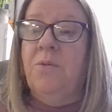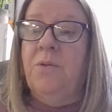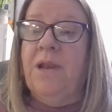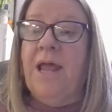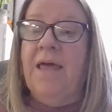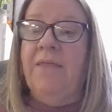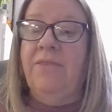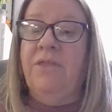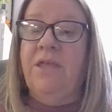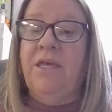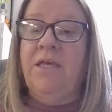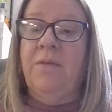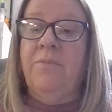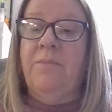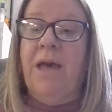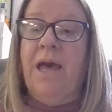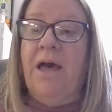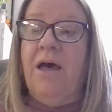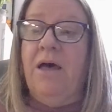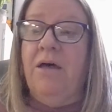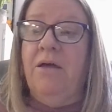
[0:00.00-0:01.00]
when I think
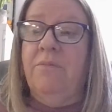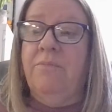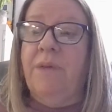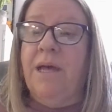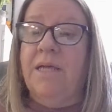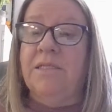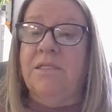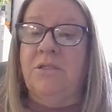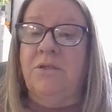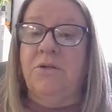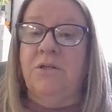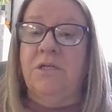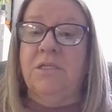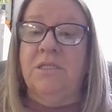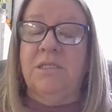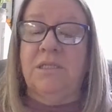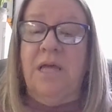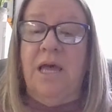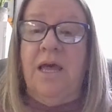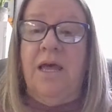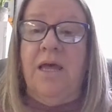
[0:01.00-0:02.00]
about my
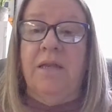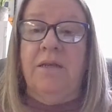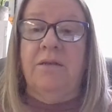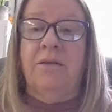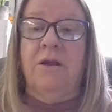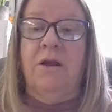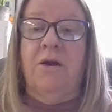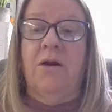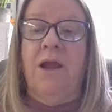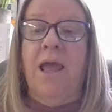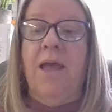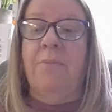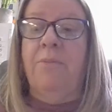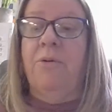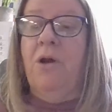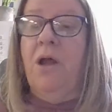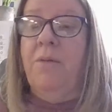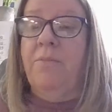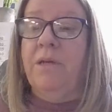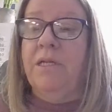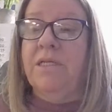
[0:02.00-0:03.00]
students that are at
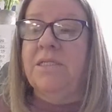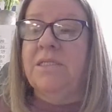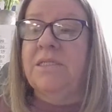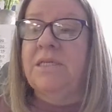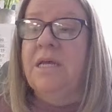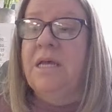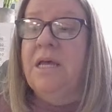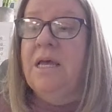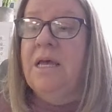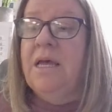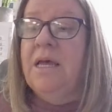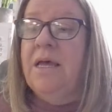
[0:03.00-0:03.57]
Promise,